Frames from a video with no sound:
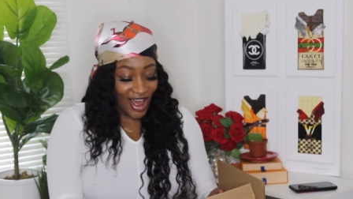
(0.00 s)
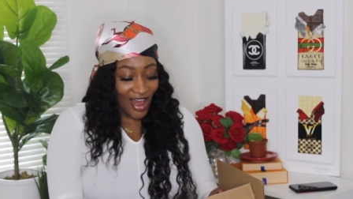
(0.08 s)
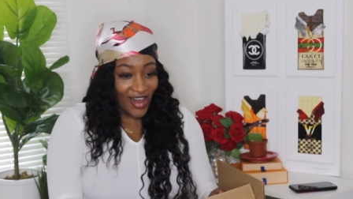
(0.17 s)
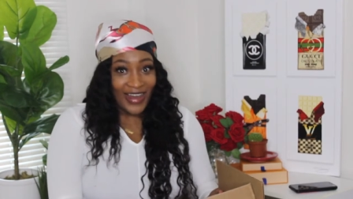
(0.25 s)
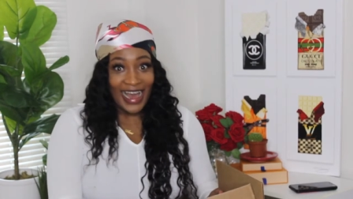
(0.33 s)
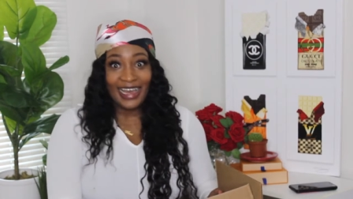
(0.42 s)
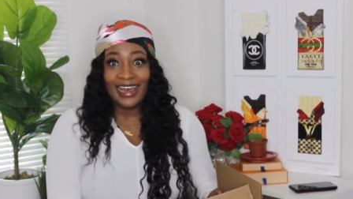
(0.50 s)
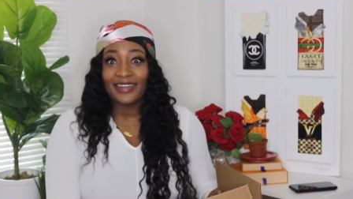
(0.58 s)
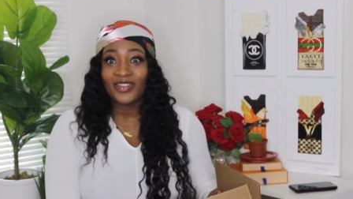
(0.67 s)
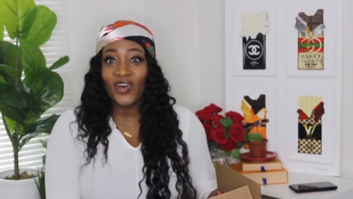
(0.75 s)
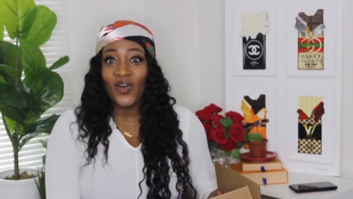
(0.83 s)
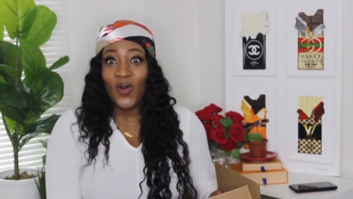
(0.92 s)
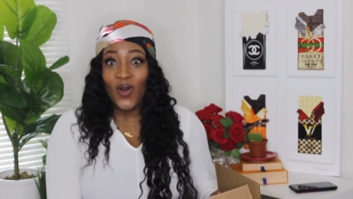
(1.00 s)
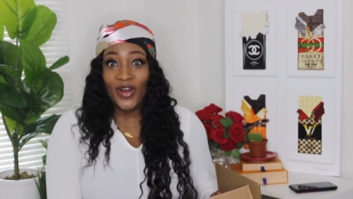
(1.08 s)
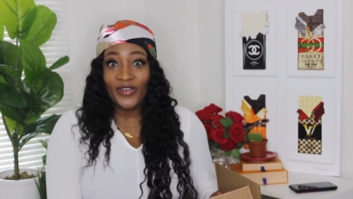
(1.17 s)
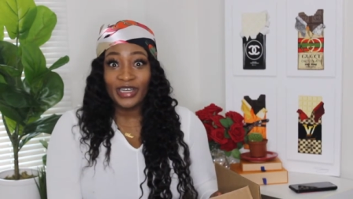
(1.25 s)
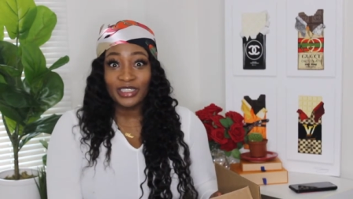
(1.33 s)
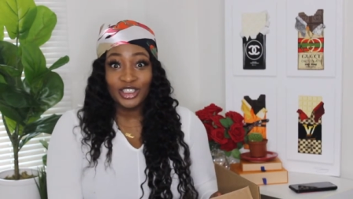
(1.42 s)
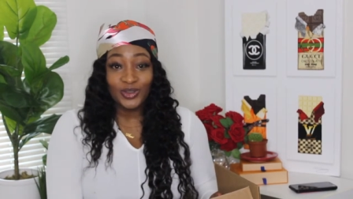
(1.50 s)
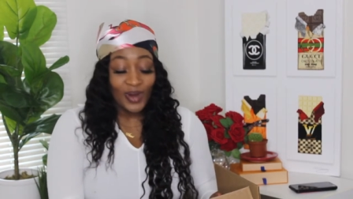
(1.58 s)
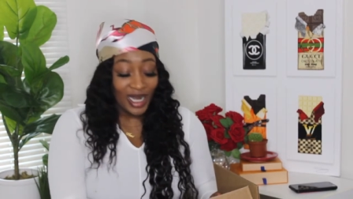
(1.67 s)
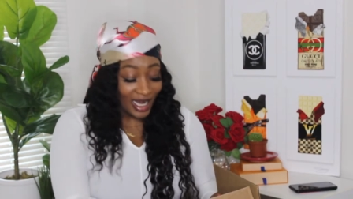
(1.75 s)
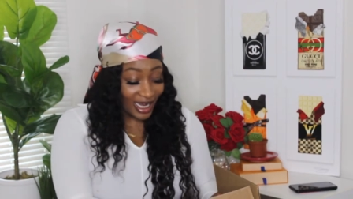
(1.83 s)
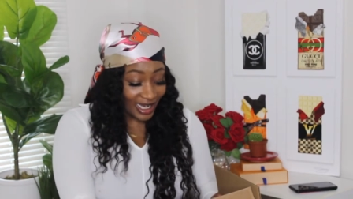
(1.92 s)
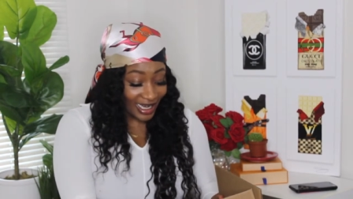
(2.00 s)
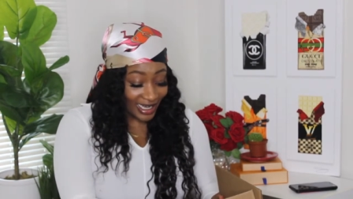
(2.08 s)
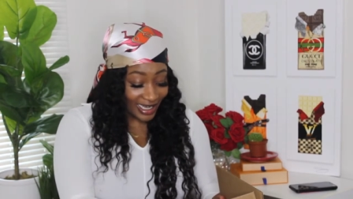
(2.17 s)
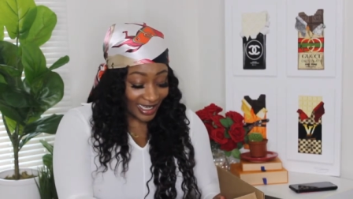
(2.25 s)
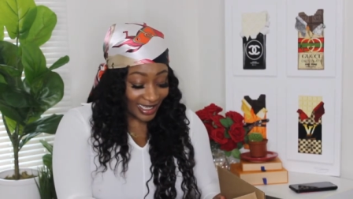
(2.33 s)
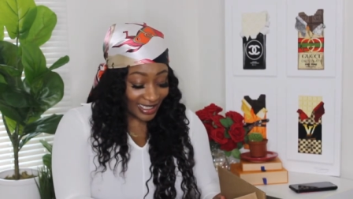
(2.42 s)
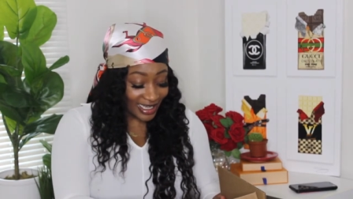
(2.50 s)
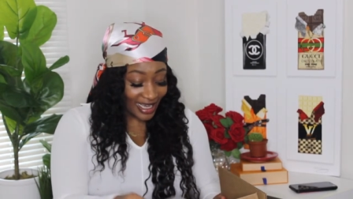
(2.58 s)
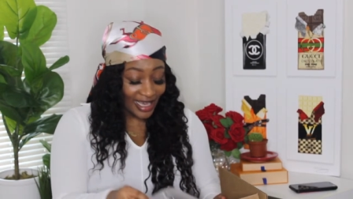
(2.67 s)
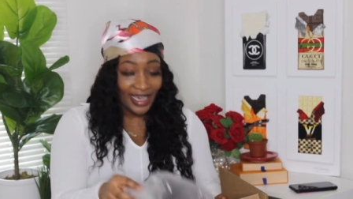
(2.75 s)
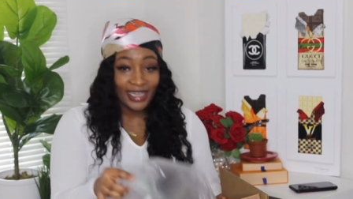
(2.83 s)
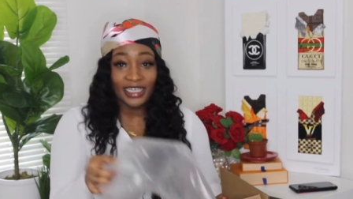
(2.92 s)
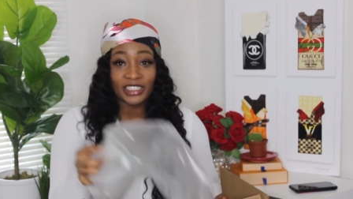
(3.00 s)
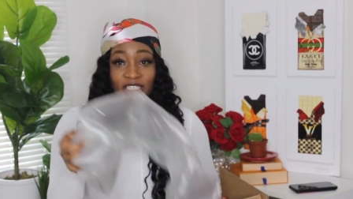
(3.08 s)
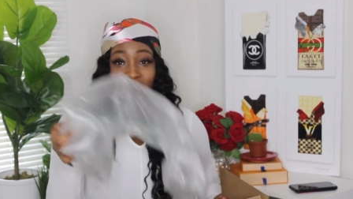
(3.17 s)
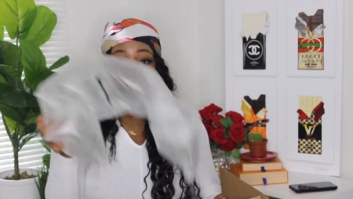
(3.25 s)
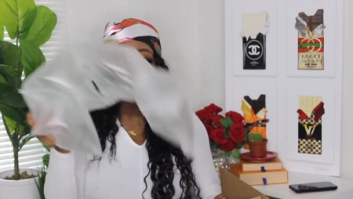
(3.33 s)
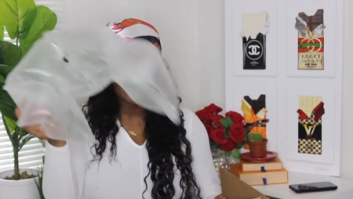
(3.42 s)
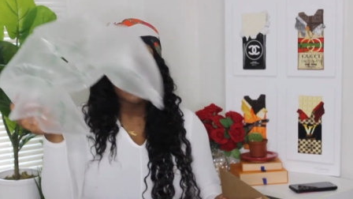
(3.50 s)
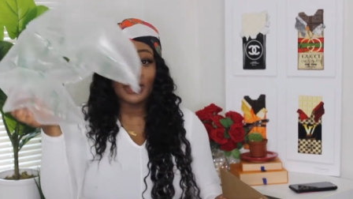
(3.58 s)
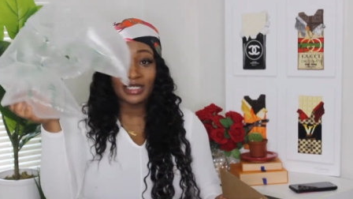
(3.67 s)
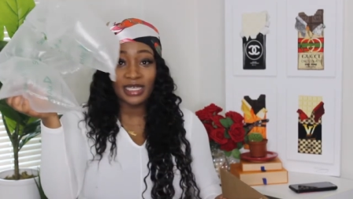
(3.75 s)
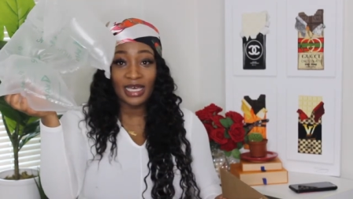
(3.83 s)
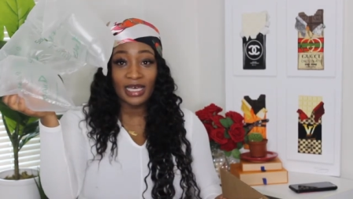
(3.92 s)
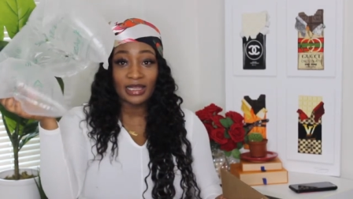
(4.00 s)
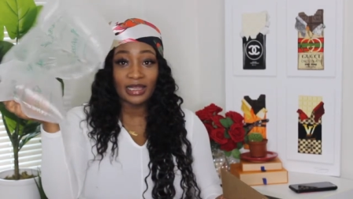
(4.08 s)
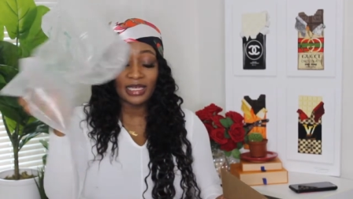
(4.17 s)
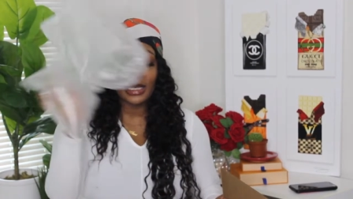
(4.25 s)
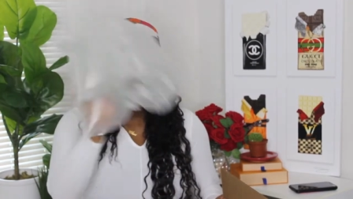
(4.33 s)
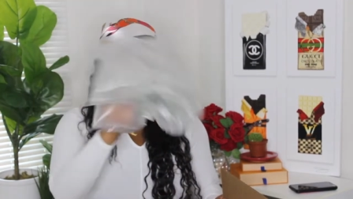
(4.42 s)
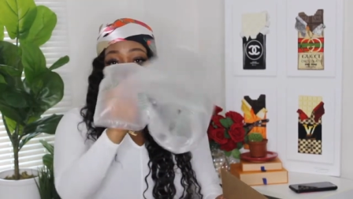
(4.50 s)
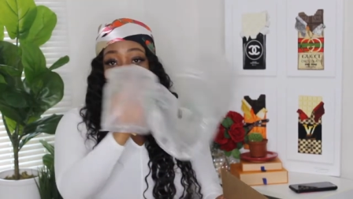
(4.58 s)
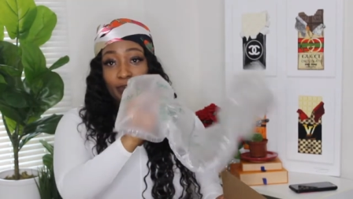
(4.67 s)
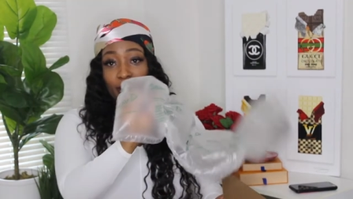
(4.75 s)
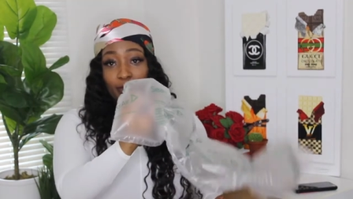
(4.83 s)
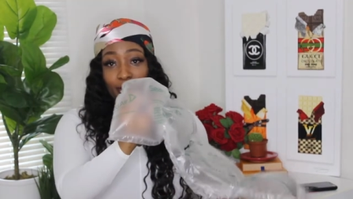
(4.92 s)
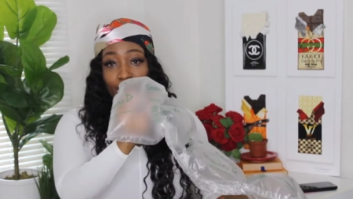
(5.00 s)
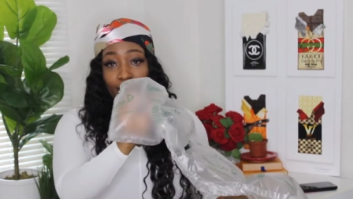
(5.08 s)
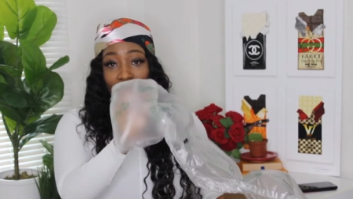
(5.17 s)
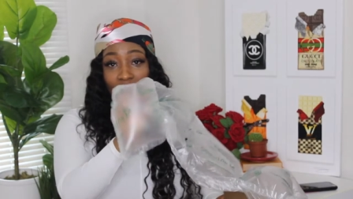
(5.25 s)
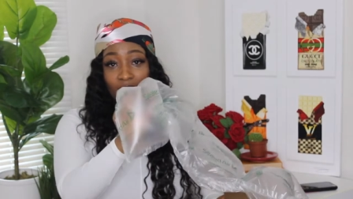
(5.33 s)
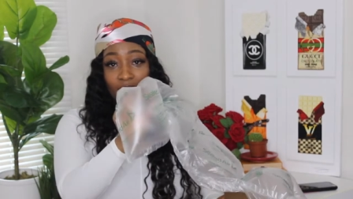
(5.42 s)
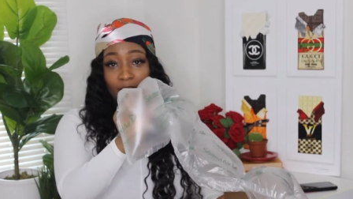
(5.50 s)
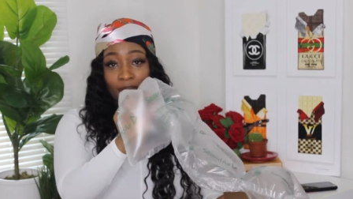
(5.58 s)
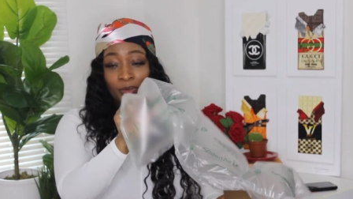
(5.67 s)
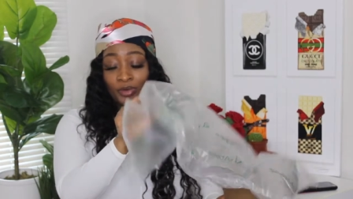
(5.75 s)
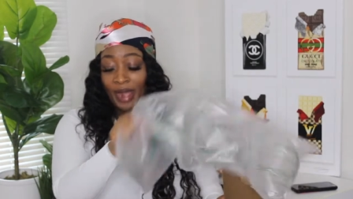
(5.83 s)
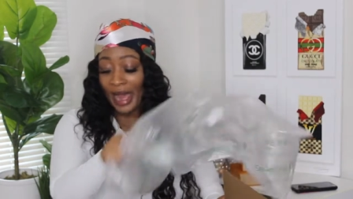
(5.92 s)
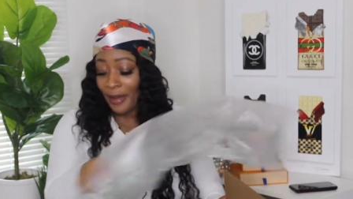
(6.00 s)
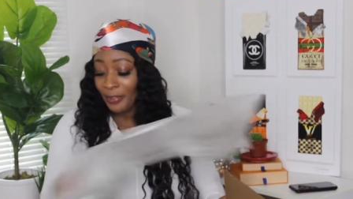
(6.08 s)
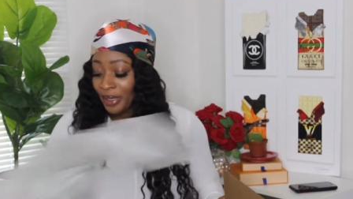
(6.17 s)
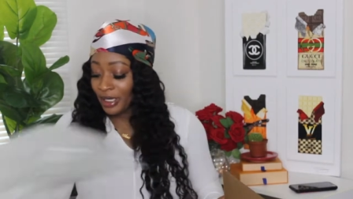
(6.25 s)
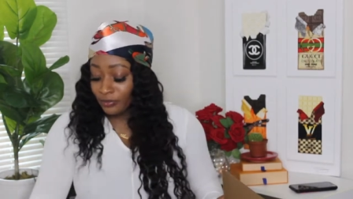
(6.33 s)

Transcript: I got the orange one, and it just comes in this bubble um, wrap.